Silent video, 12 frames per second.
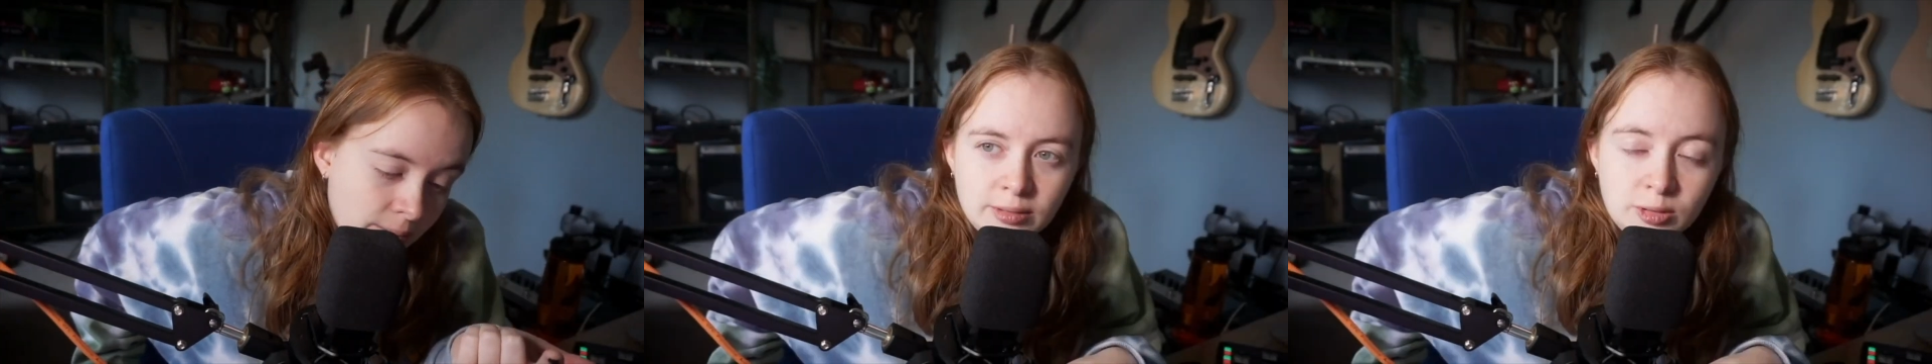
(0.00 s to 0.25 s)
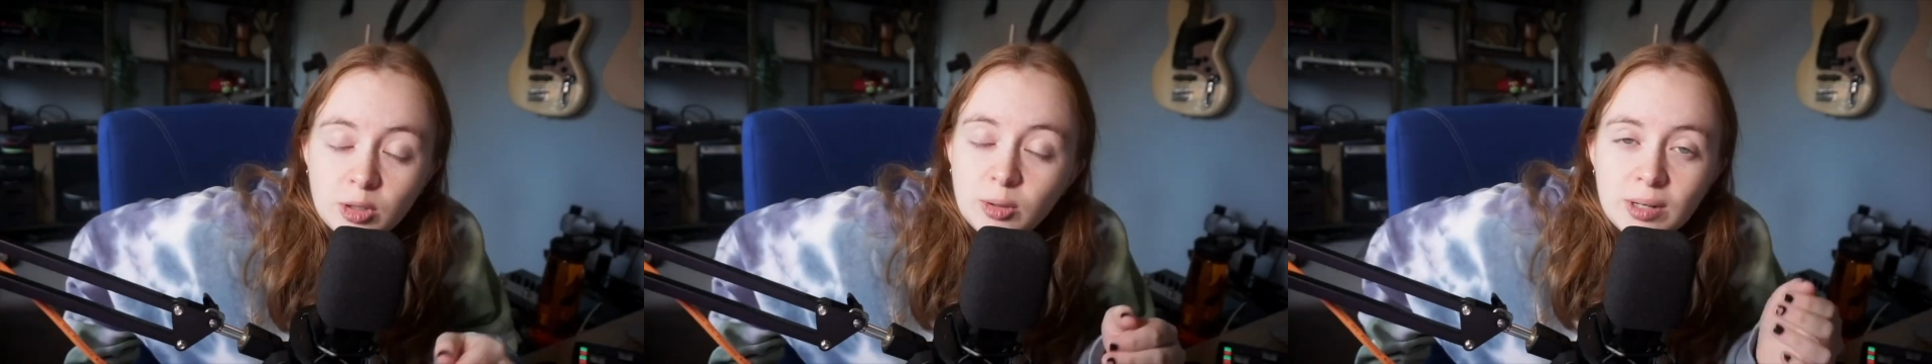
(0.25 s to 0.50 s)

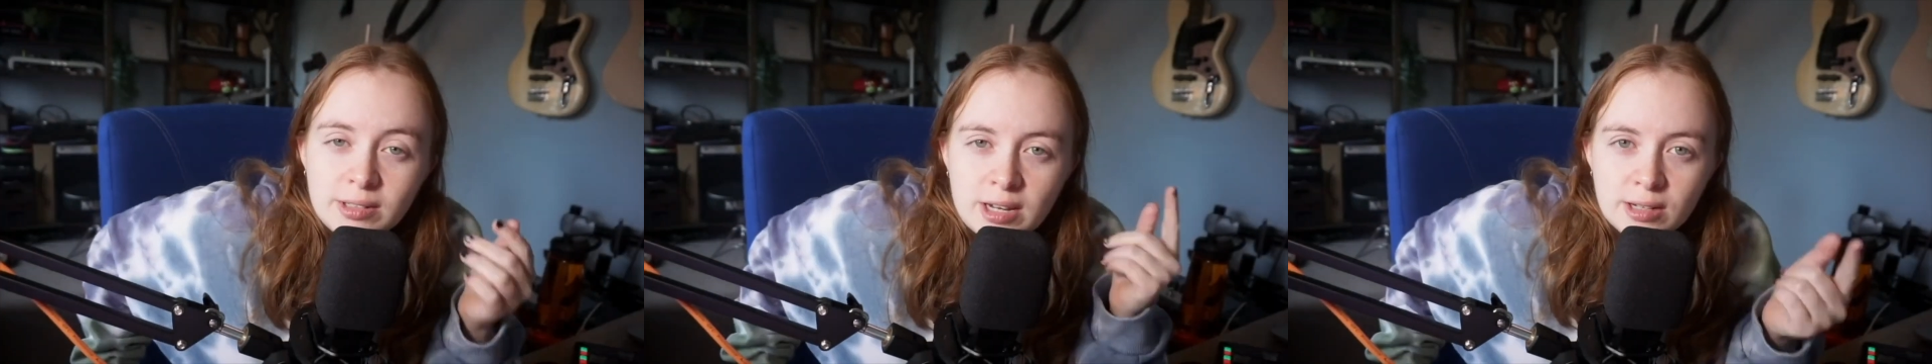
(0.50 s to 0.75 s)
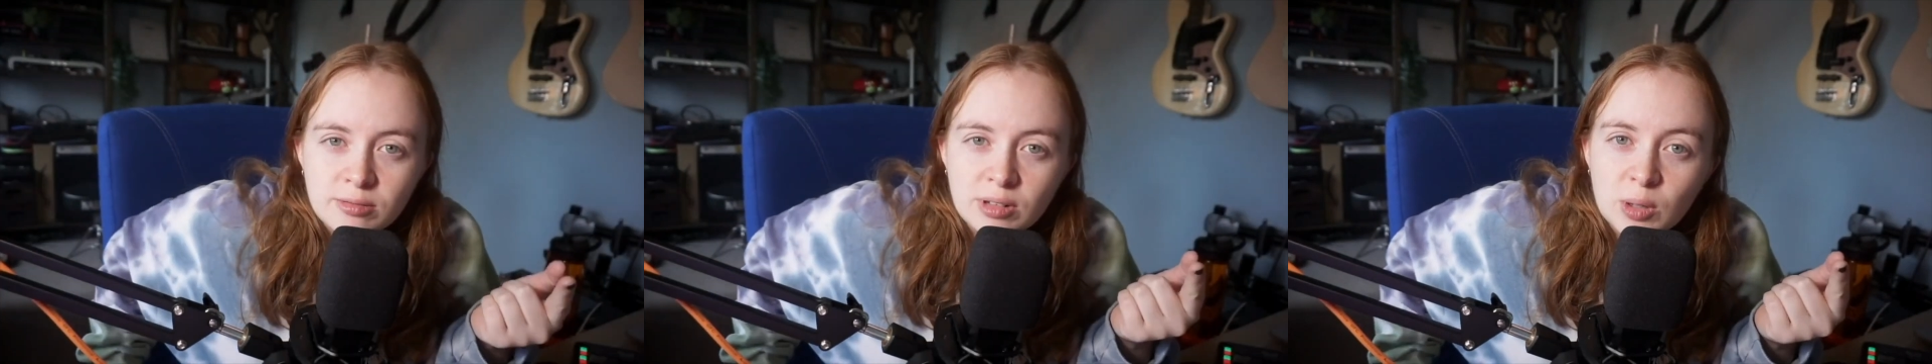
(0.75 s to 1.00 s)
do a
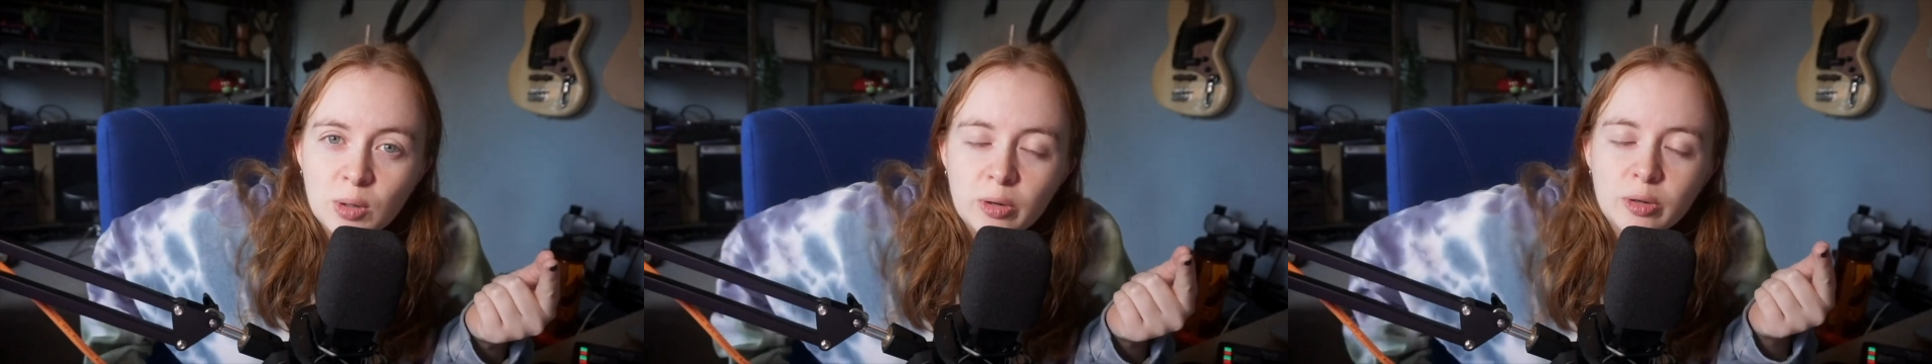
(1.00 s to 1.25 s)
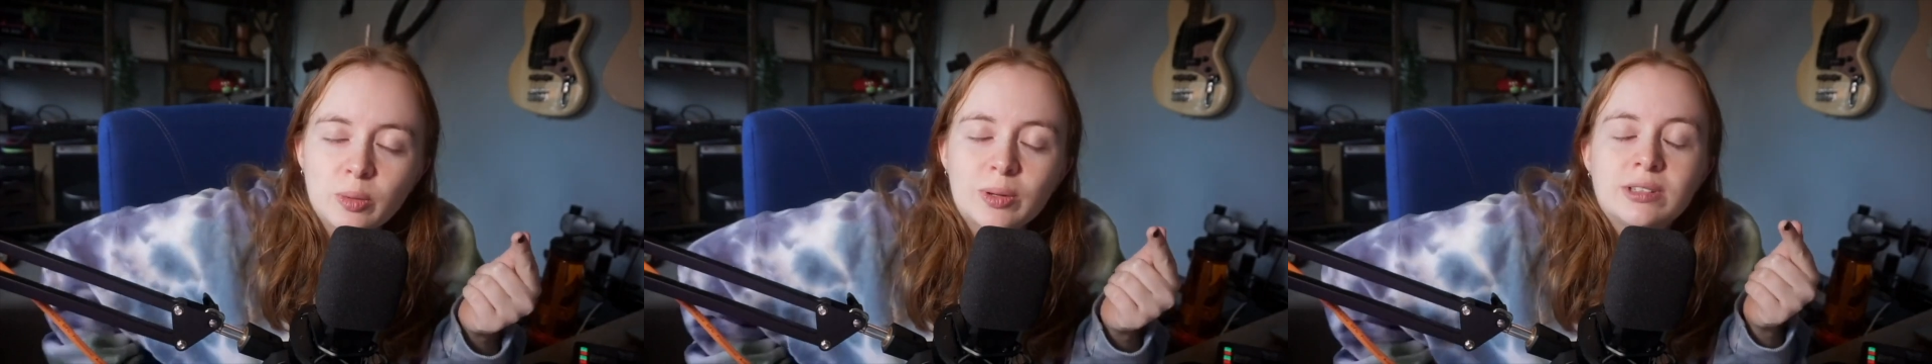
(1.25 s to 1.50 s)
test
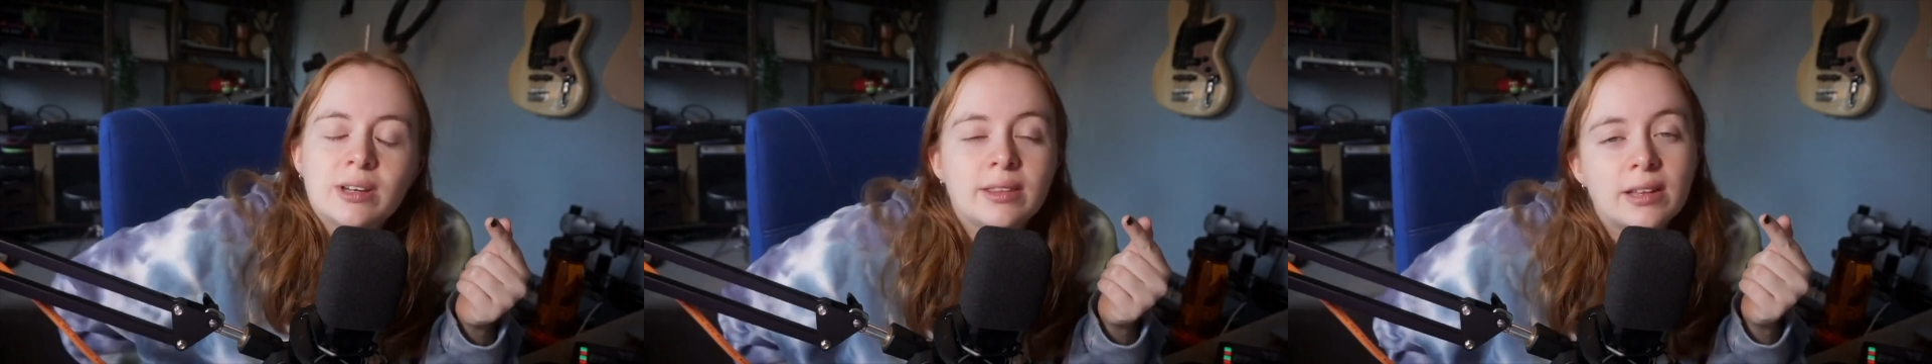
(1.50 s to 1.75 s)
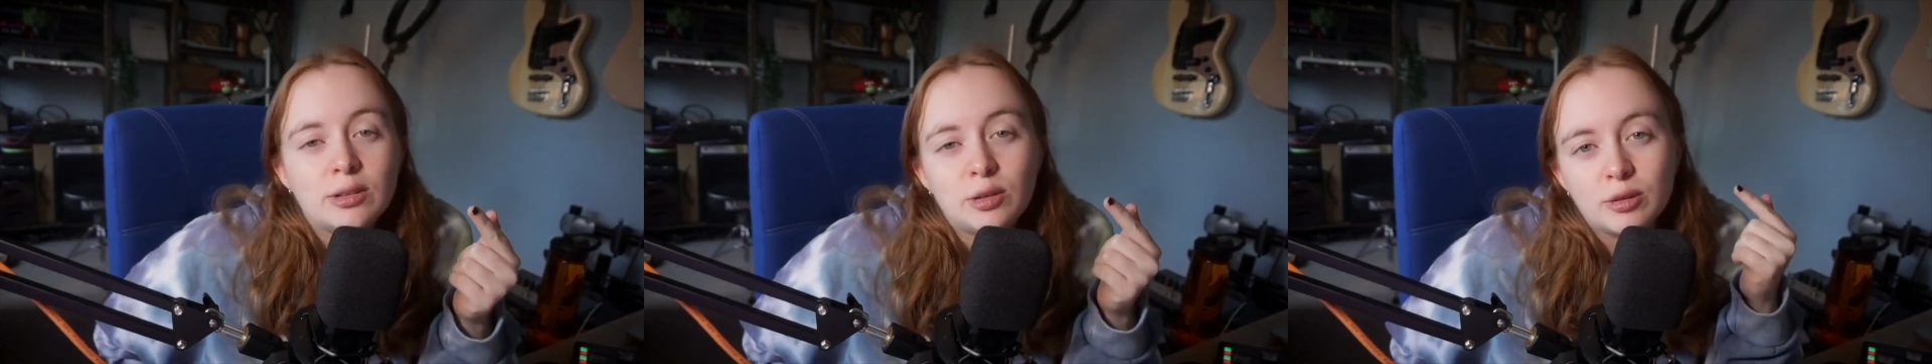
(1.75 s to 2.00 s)
record, which I
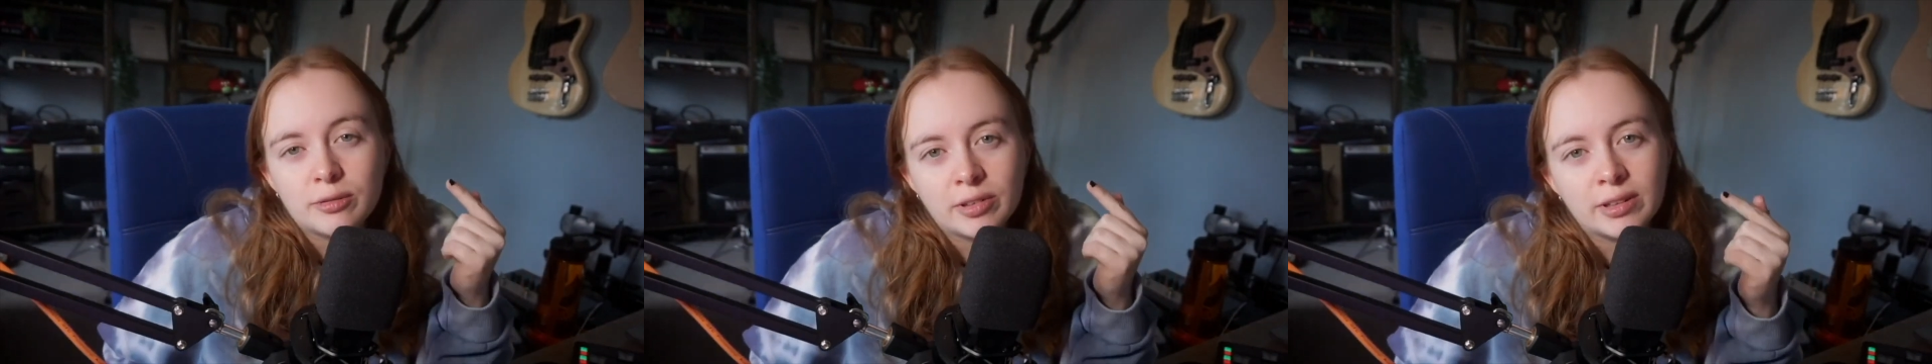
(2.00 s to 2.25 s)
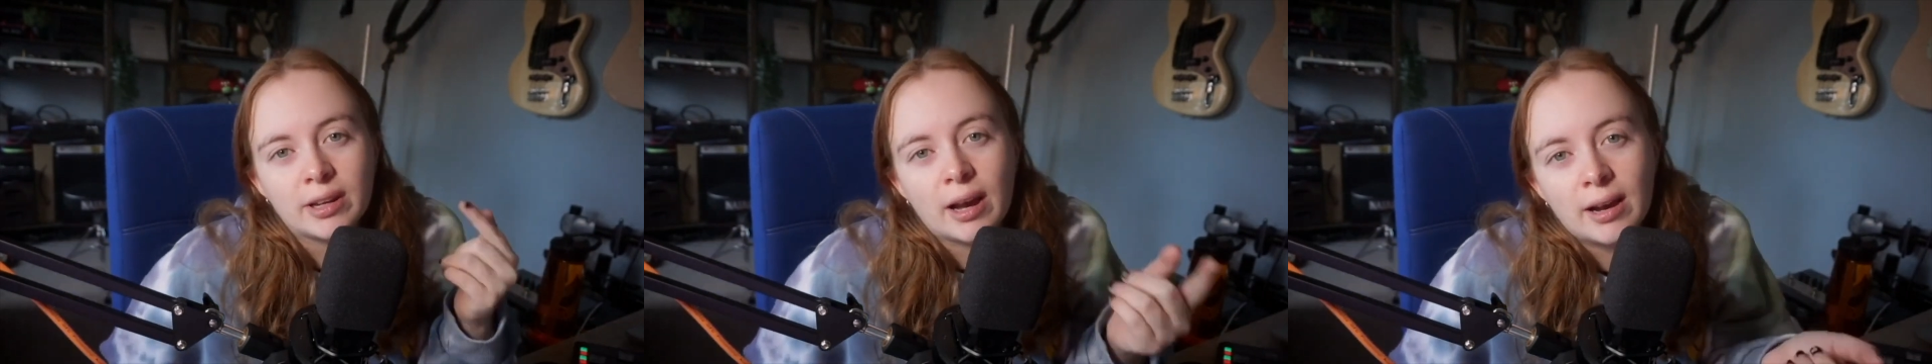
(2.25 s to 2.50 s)
then use for
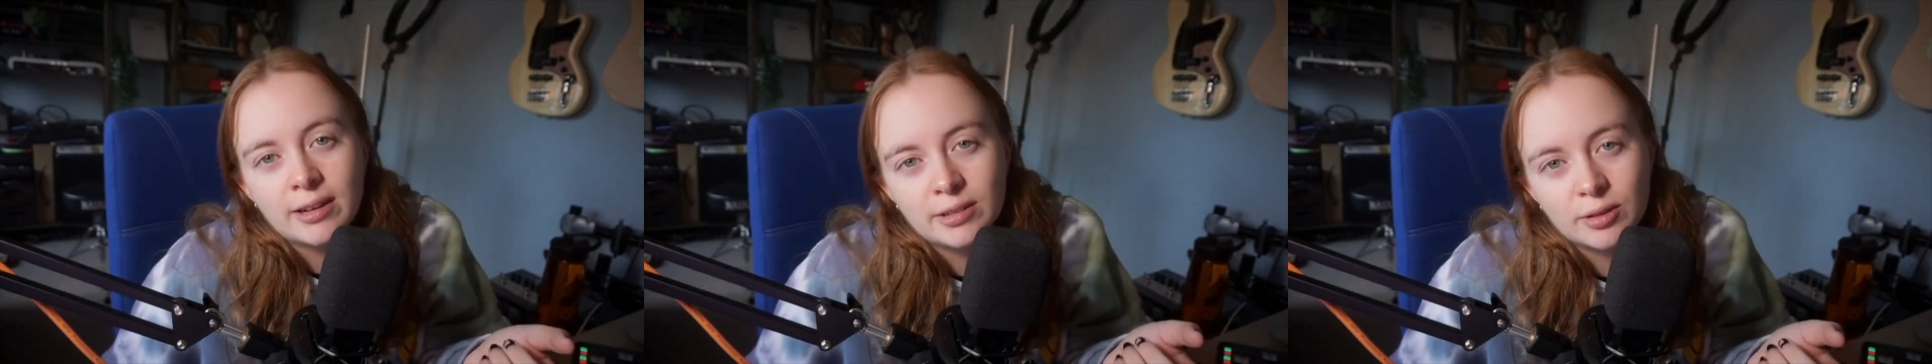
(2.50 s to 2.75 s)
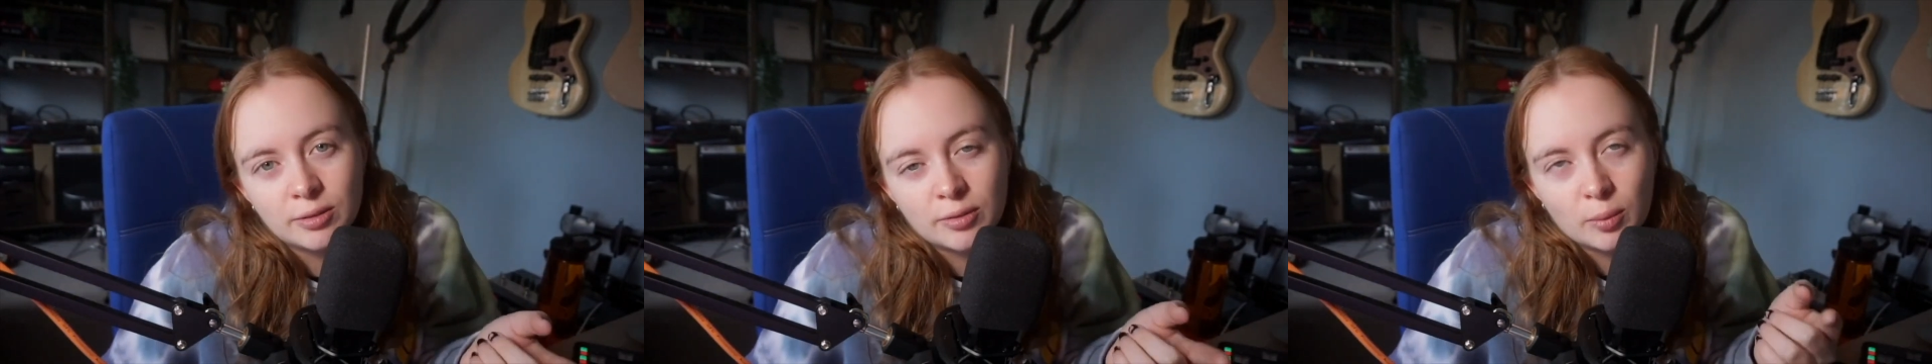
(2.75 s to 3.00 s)

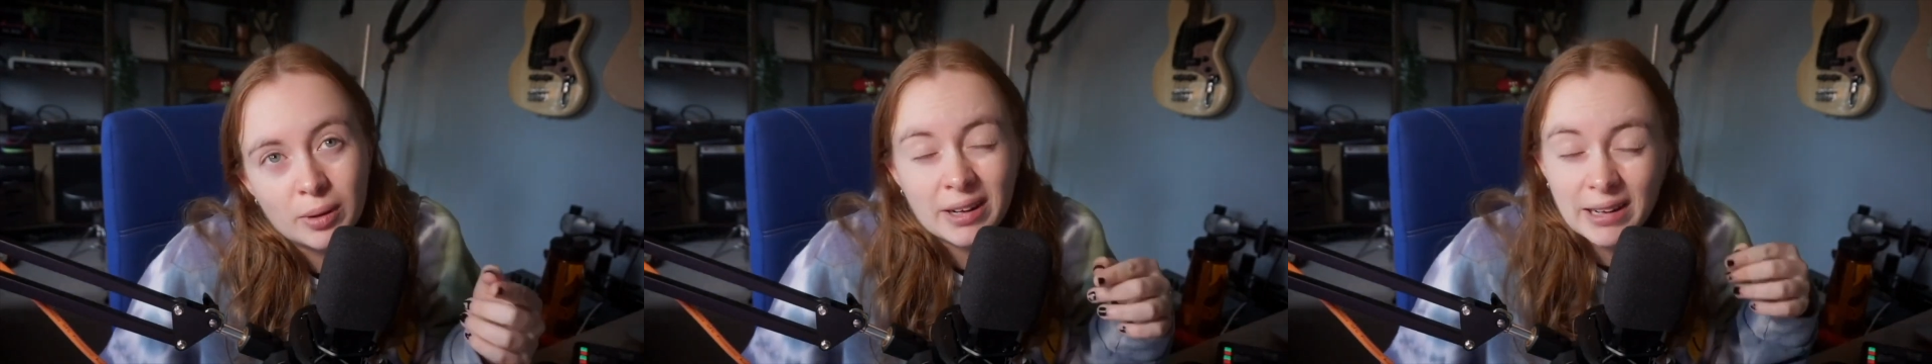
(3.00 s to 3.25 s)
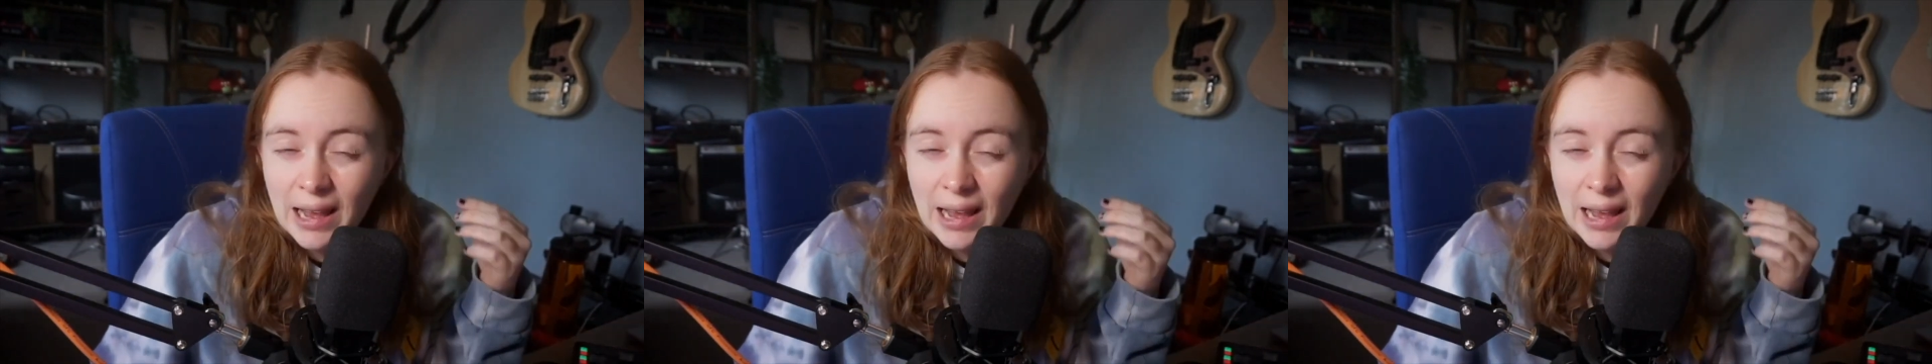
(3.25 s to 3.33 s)
guides for when I